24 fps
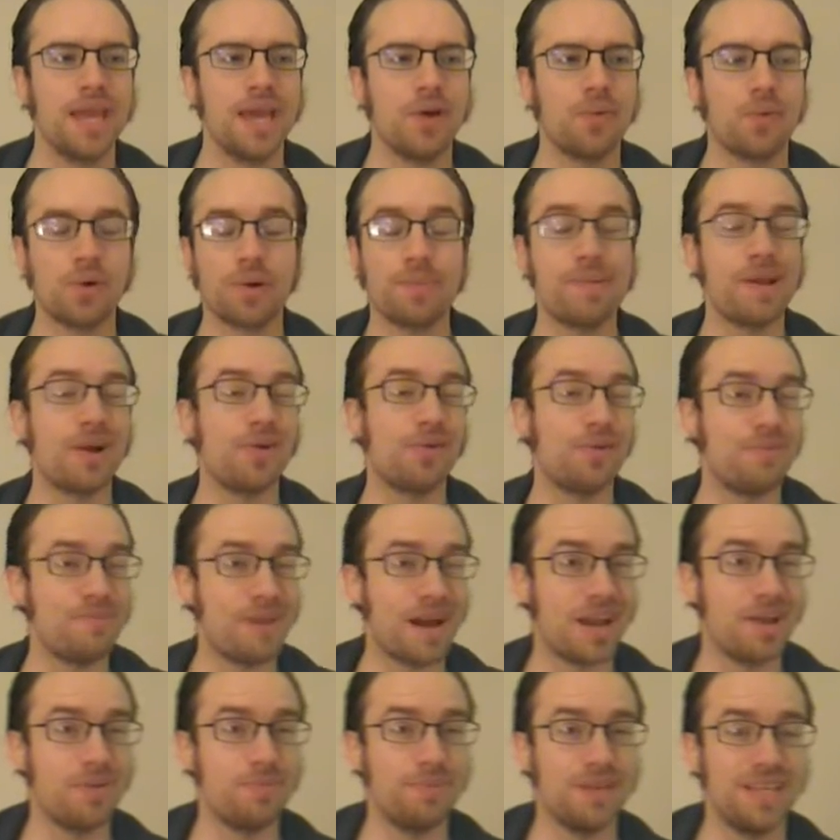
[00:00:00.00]
work better in
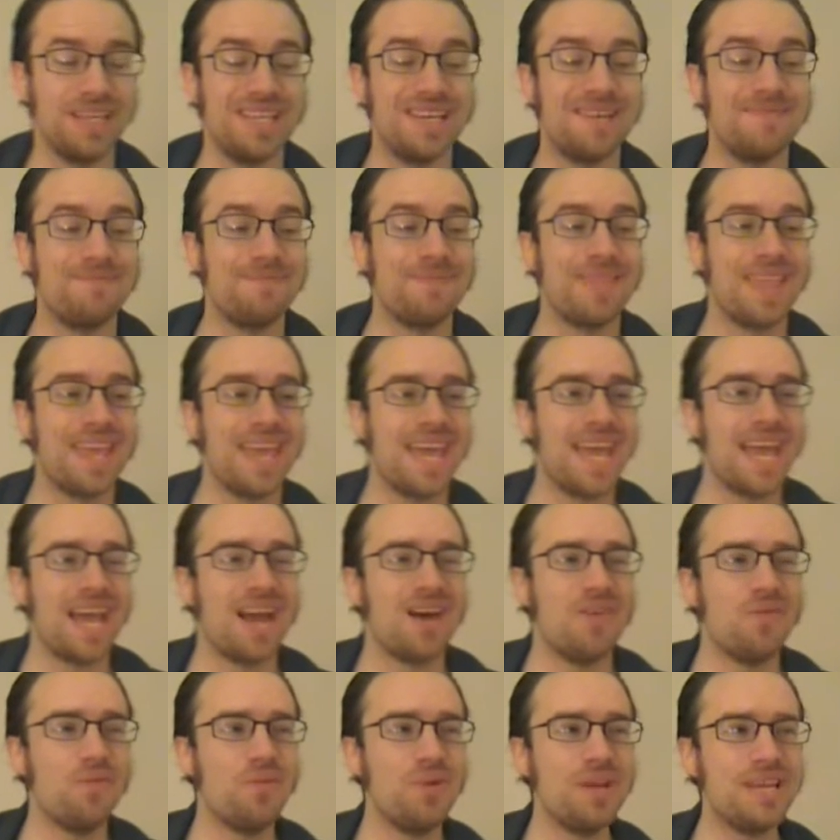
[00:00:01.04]
my opinion.
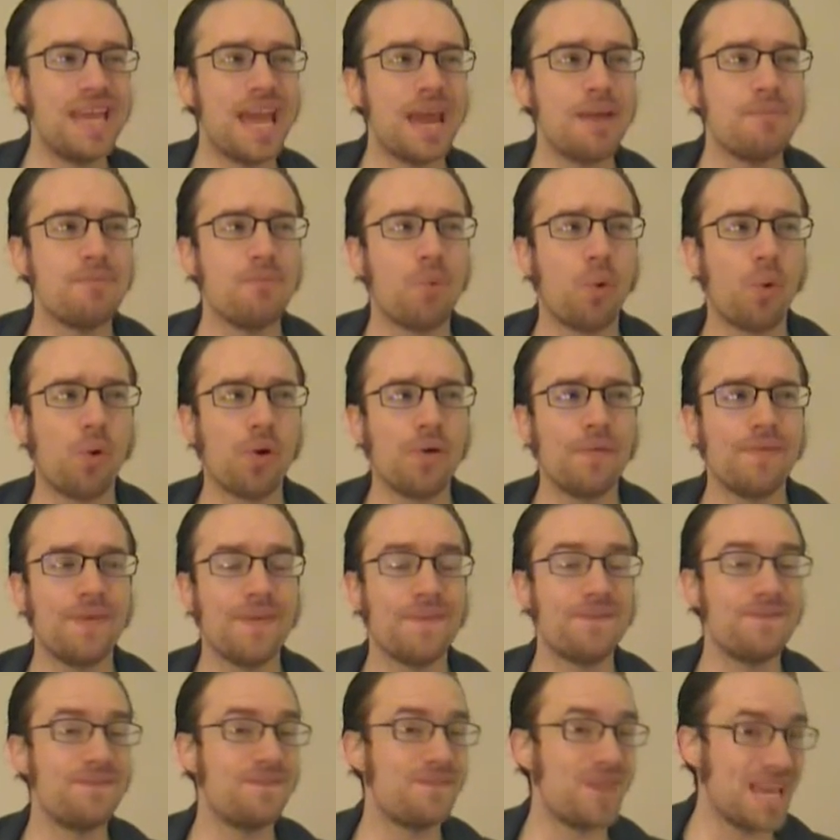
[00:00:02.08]
We get more of a
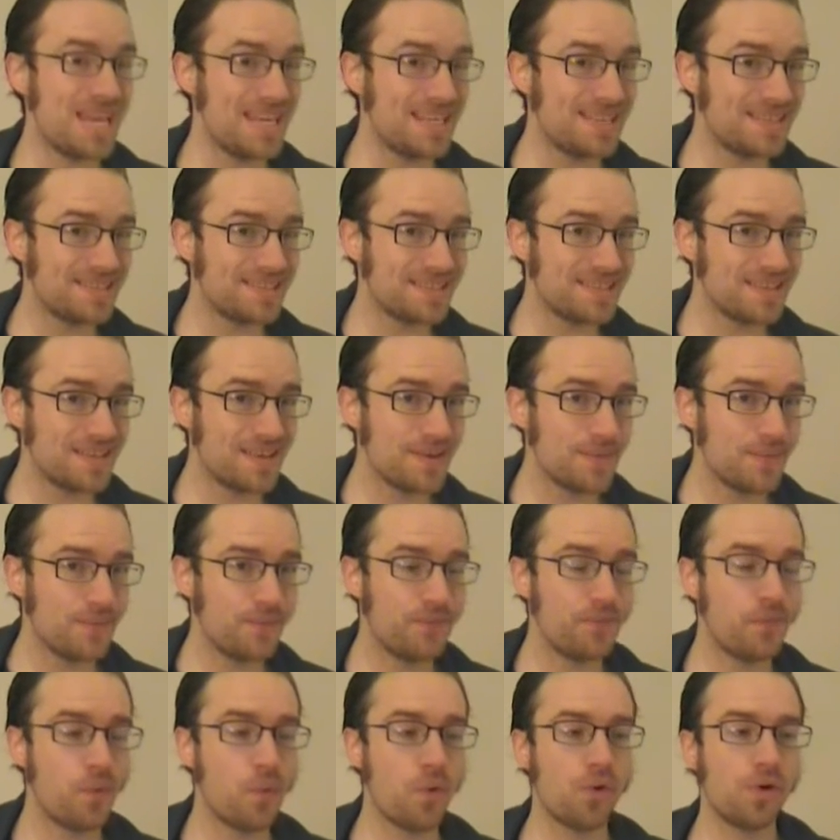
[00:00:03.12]
face
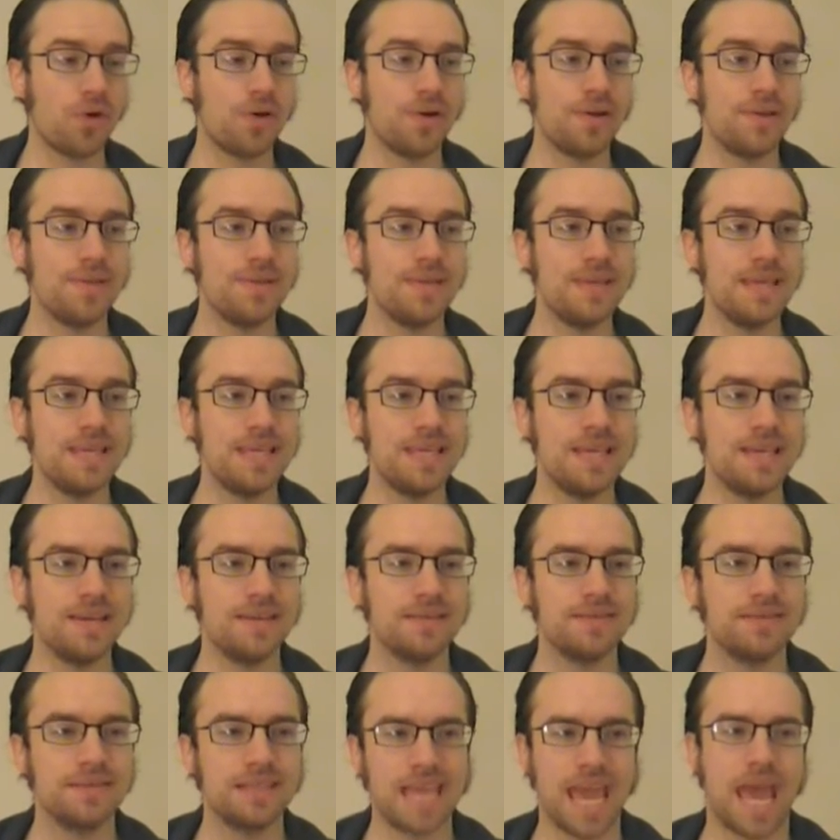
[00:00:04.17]
for the
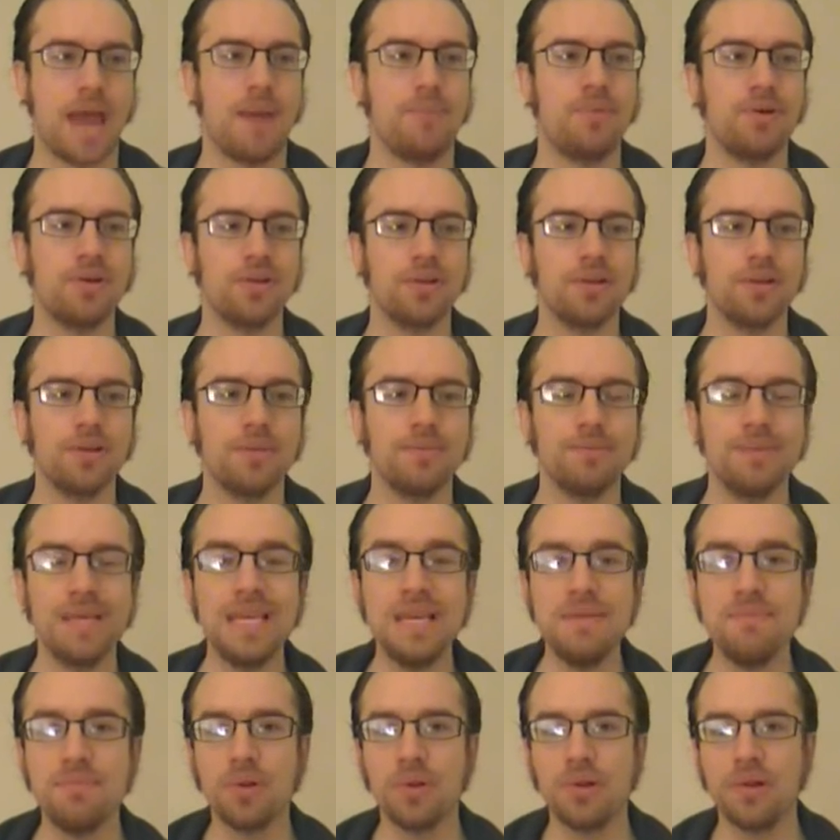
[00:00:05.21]
Capitol
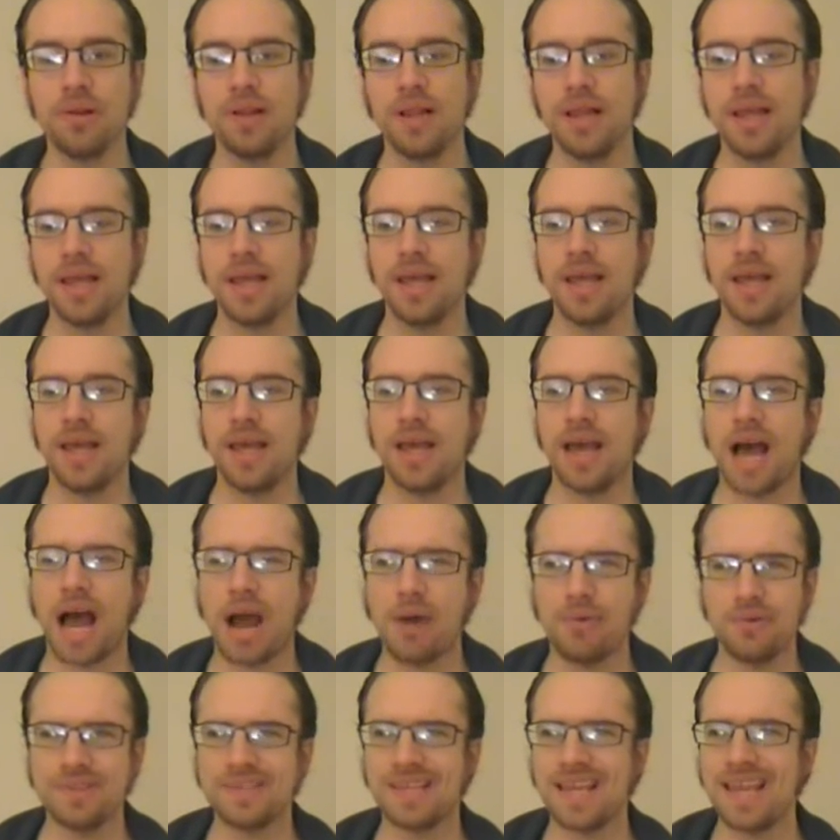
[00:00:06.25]
people, I
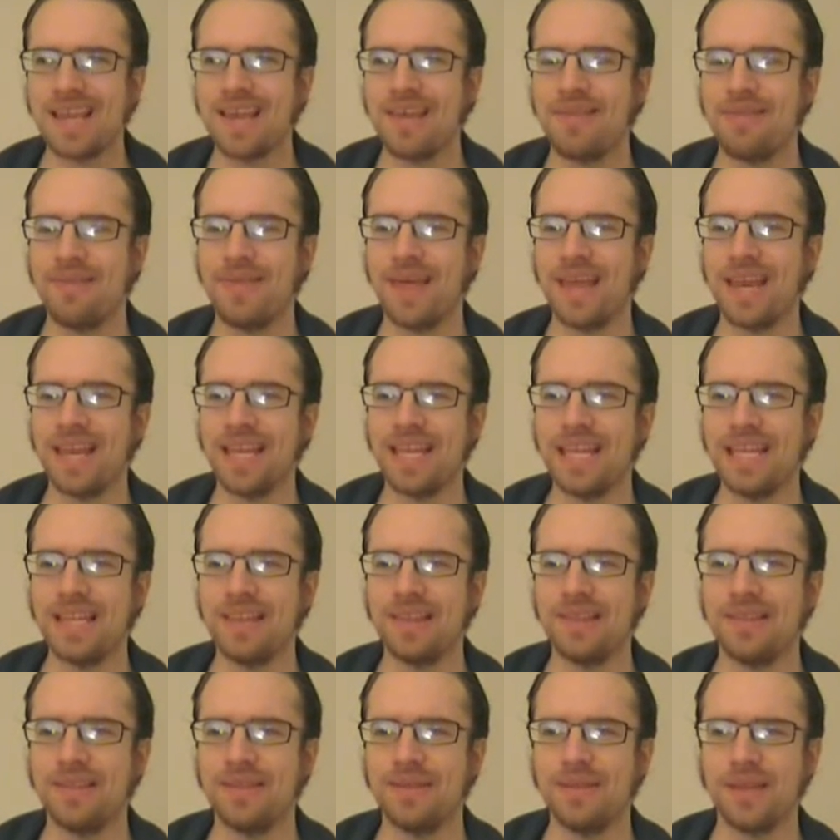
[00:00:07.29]
would say, that
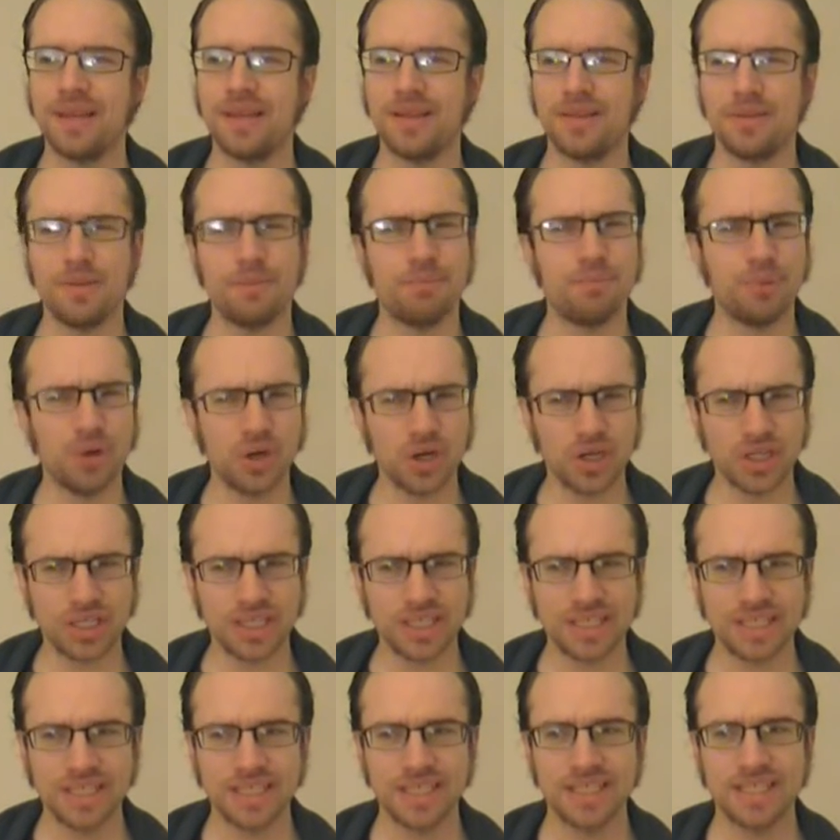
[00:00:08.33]
in than in the book,
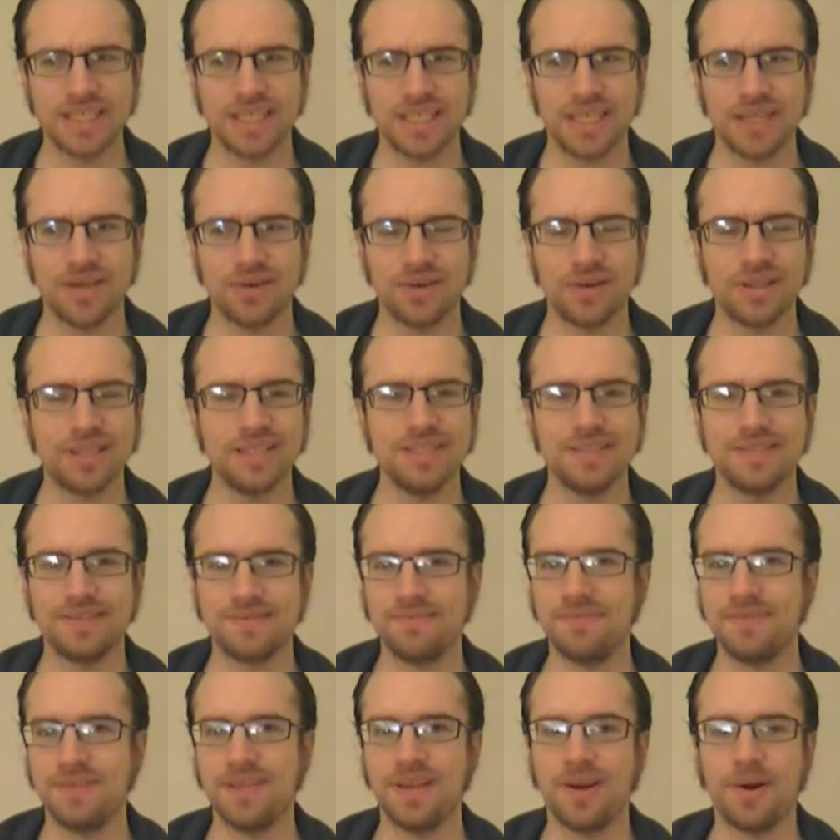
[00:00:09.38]
or at
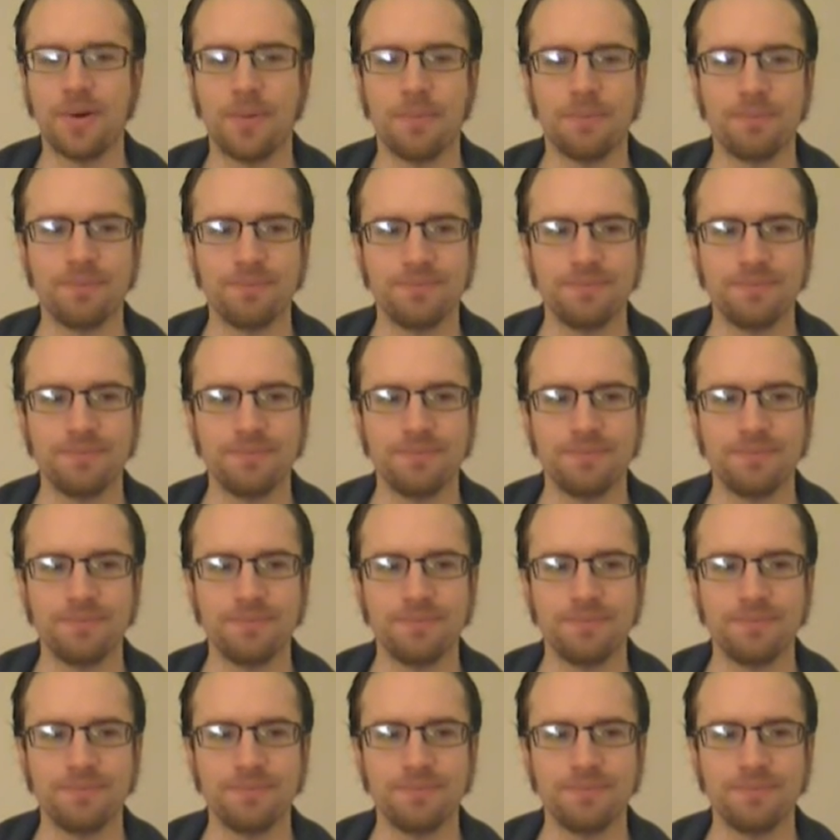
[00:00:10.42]
least, you know,